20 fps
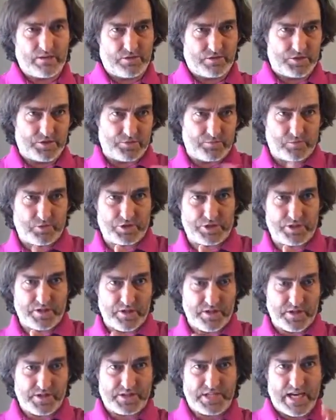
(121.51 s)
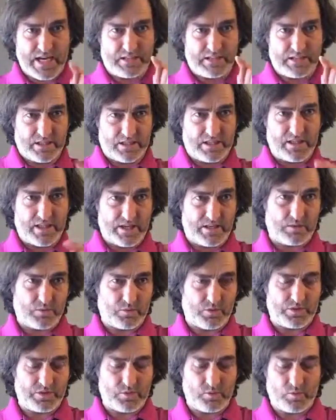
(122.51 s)
you just push it to the side click on
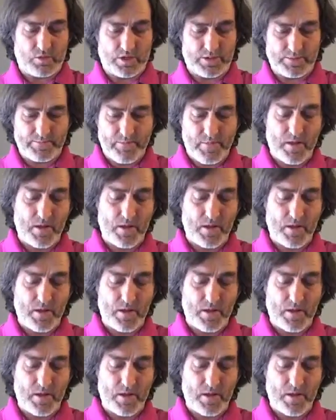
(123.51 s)
what you want.